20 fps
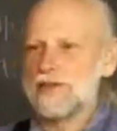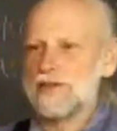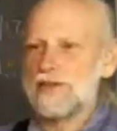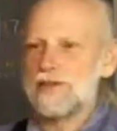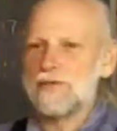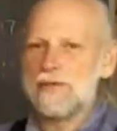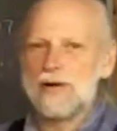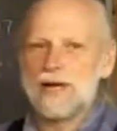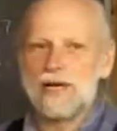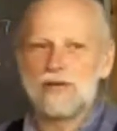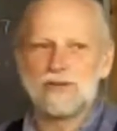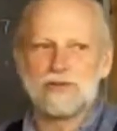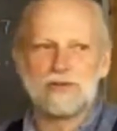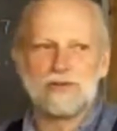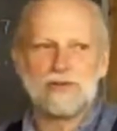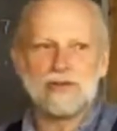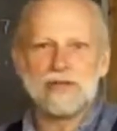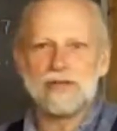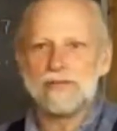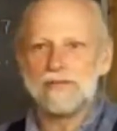I think we had
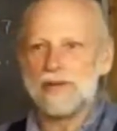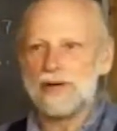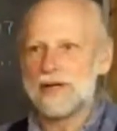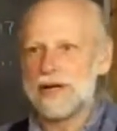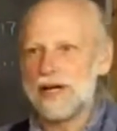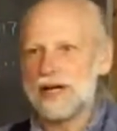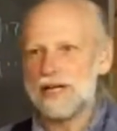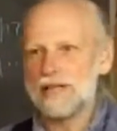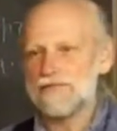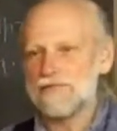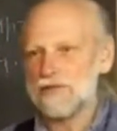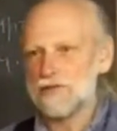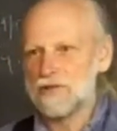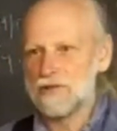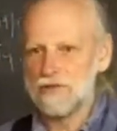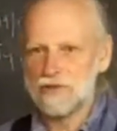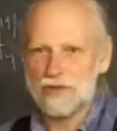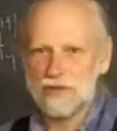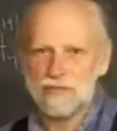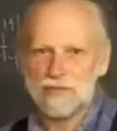three among eight of
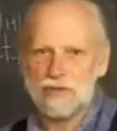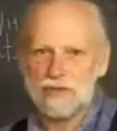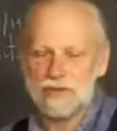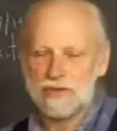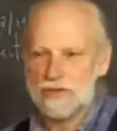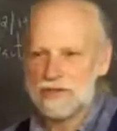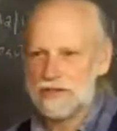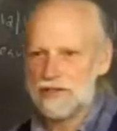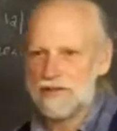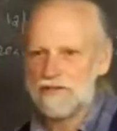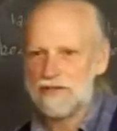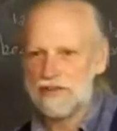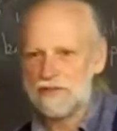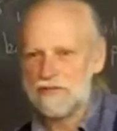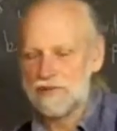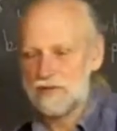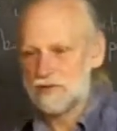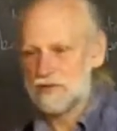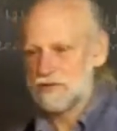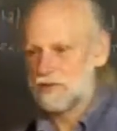us, or something, or seven
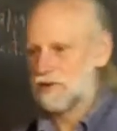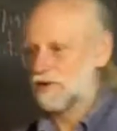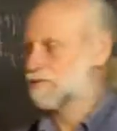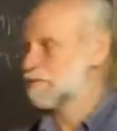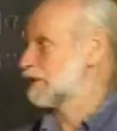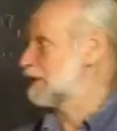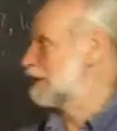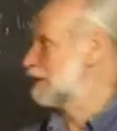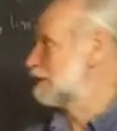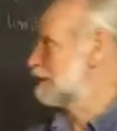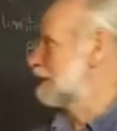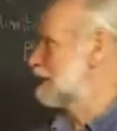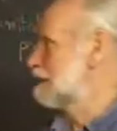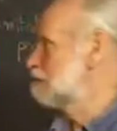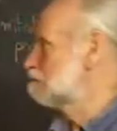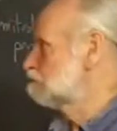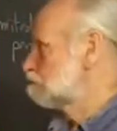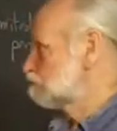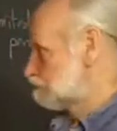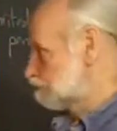of us, or something like that.